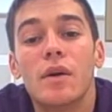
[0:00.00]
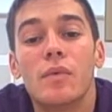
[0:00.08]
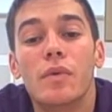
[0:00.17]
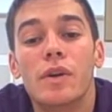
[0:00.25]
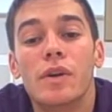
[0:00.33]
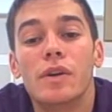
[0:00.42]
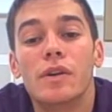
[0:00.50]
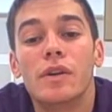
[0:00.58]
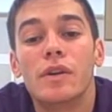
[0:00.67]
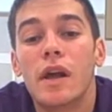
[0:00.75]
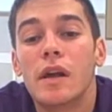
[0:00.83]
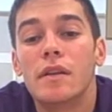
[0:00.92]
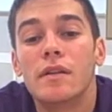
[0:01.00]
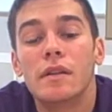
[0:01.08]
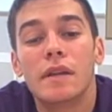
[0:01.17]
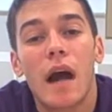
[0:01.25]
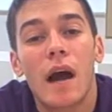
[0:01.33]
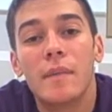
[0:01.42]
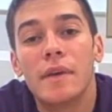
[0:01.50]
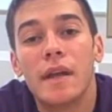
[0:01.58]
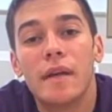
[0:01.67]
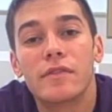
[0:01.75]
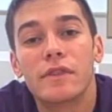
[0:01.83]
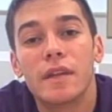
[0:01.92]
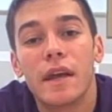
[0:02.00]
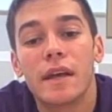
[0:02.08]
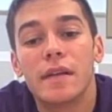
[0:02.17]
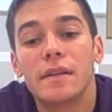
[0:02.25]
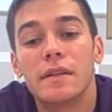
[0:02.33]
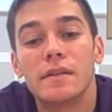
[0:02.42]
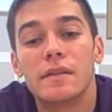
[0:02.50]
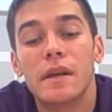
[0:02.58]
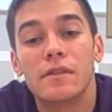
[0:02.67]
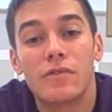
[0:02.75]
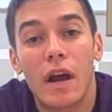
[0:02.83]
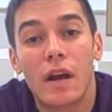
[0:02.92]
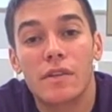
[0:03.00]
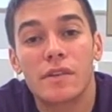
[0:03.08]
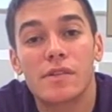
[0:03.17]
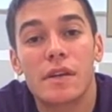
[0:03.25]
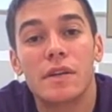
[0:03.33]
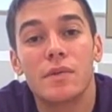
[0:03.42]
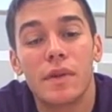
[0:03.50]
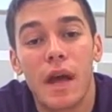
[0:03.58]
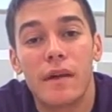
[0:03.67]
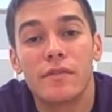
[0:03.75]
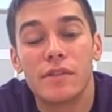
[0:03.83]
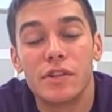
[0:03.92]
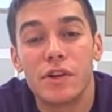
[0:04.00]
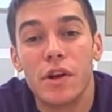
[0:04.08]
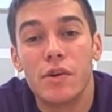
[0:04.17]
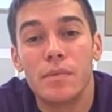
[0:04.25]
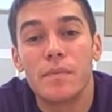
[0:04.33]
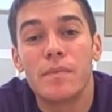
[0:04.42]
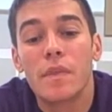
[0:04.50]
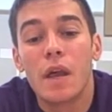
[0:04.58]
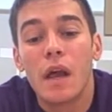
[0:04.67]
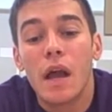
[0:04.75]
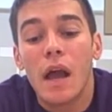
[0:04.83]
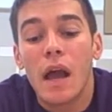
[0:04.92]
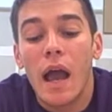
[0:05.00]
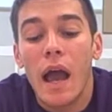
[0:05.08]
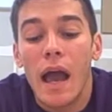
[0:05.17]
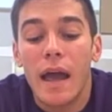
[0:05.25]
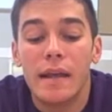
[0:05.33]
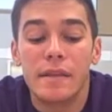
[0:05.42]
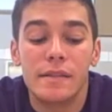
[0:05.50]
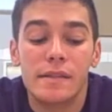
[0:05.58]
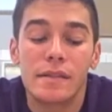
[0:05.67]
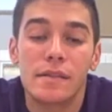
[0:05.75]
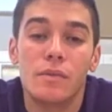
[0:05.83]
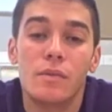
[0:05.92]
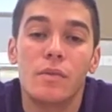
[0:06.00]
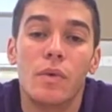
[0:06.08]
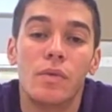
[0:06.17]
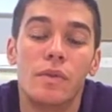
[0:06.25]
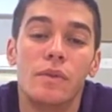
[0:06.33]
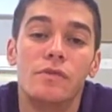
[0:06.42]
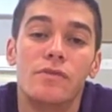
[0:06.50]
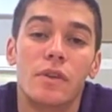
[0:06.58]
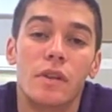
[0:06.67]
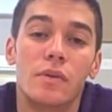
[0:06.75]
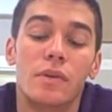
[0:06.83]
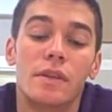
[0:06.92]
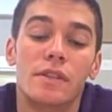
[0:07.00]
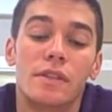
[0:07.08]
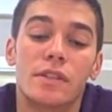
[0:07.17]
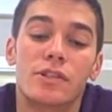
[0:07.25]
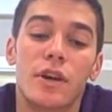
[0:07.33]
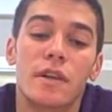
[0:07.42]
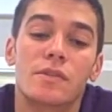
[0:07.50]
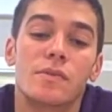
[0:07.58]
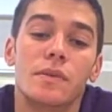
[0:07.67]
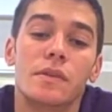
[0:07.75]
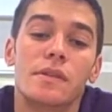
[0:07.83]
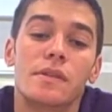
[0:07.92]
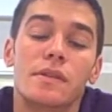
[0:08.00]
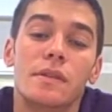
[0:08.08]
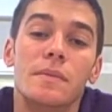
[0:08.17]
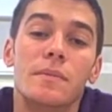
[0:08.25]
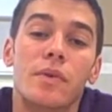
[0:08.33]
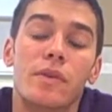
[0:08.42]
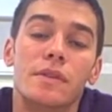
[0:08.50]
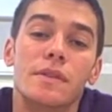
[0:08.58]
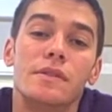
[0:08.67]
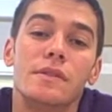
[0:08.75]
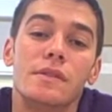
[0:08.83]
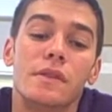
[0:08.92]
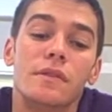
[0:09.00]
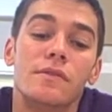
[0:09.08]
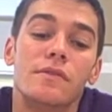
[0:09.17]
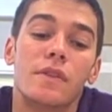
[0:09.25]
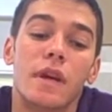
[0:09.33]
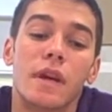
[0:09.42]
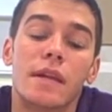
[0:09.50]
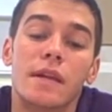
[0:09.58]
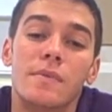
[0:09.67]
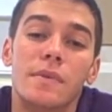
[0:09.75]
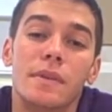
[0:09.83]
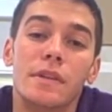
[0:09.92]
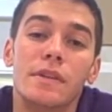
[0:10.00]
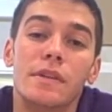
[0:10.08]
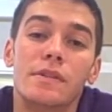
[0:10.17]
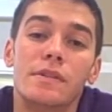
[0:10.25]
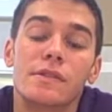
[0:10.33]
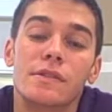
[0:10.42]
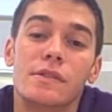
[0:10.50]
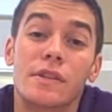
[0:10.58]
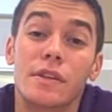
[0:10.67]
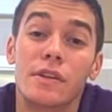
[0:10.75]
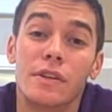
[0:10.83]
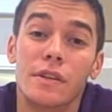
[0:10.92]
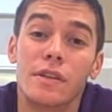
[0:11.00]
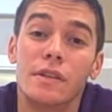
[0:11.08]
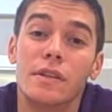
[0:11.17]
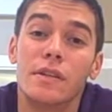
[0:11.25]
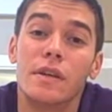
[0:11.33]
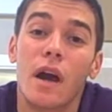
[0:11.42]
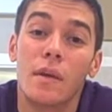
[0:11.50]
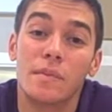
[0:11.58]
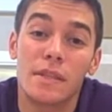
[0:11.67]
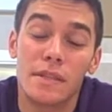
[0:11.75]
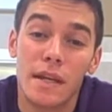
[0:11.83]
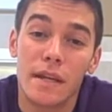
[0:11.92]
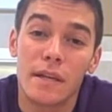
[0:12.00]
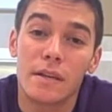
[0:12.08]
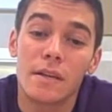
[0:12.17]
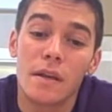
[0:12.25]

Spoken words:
were common everyday routers that you would have in your home. And what we really wanted to stress was the importance of keeping your security up to date,